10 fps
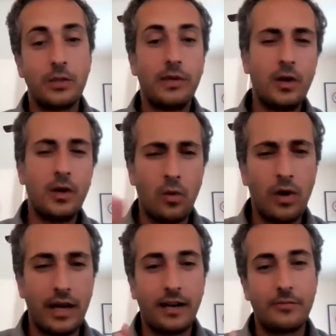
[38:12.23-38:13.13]
So we don't
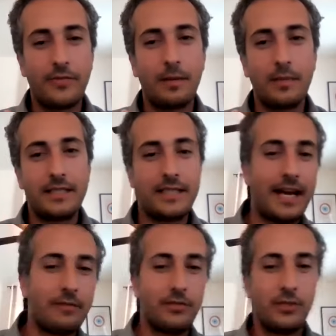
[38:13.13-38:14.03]
want our families to
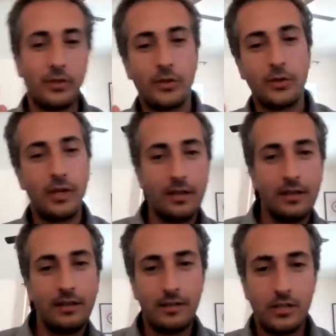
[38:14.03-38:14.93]
have to
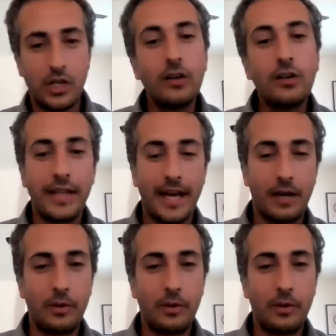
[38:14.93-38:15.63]
juggle that.